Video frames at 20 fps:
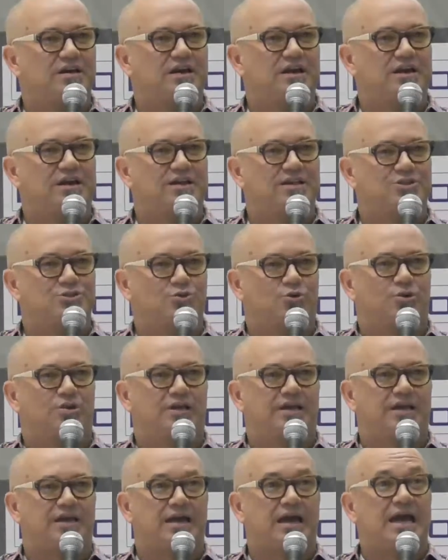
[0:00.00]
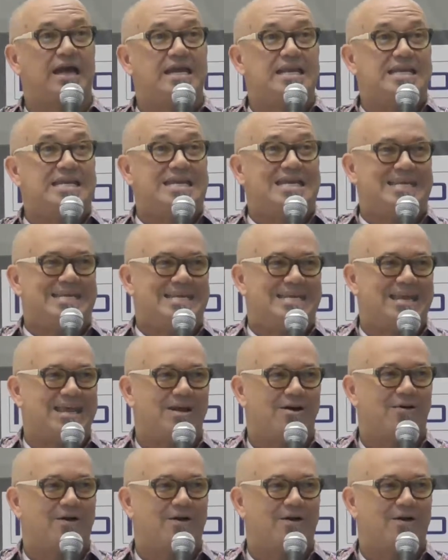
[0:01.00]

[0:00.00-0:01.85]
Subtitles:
it's sort of like, I need it now.